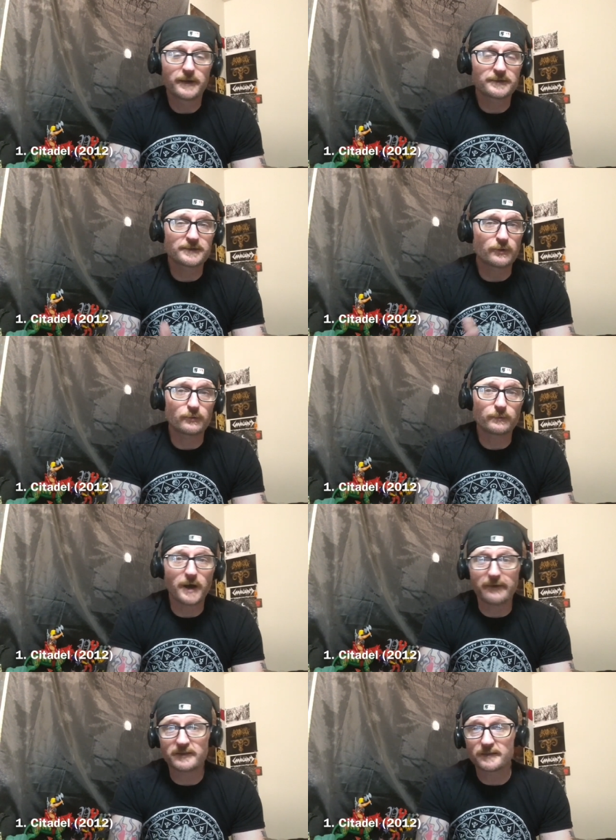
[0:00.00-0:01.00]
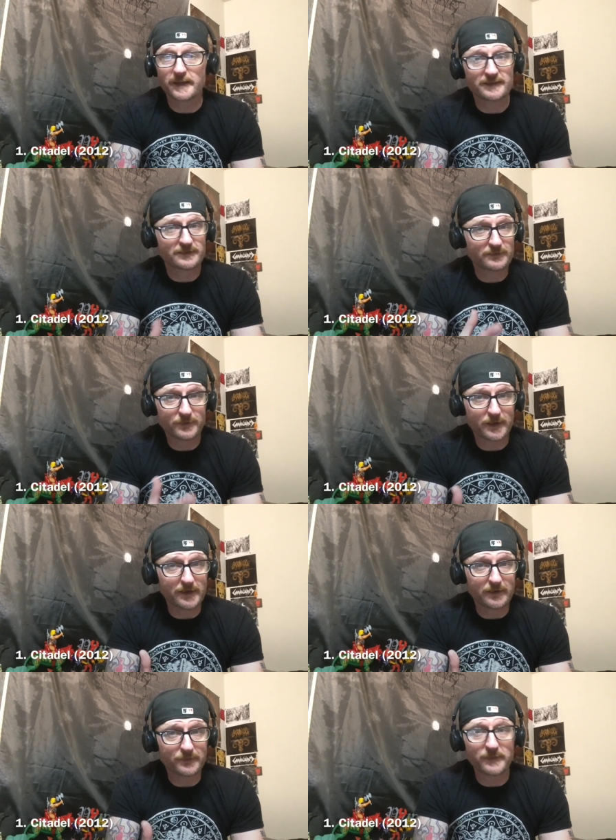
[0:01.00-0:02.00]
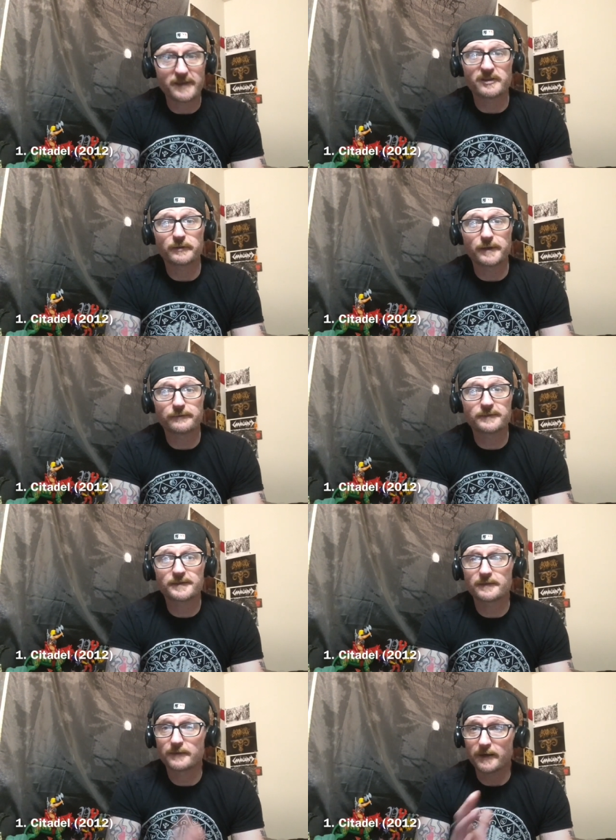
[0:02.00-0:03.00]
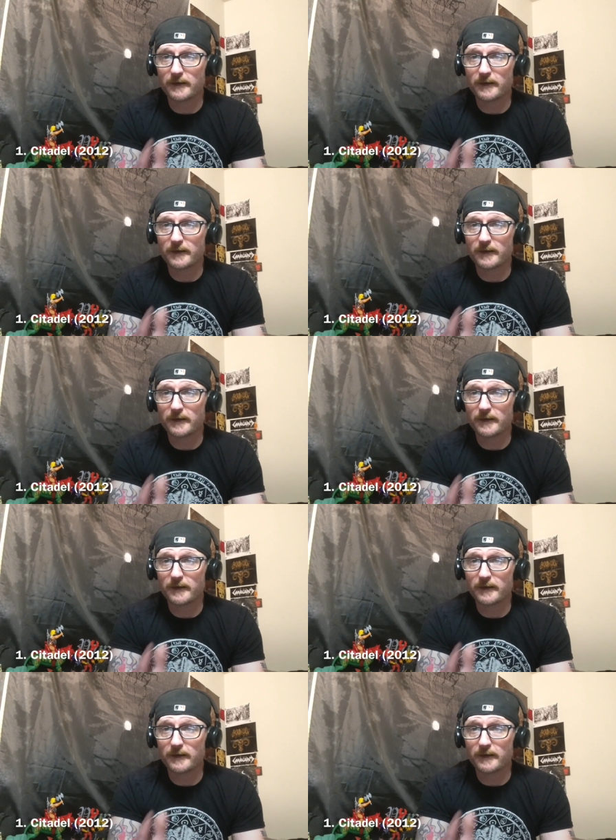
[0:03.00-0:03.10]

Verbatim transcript: So obviously, yes, uh, the baby lives.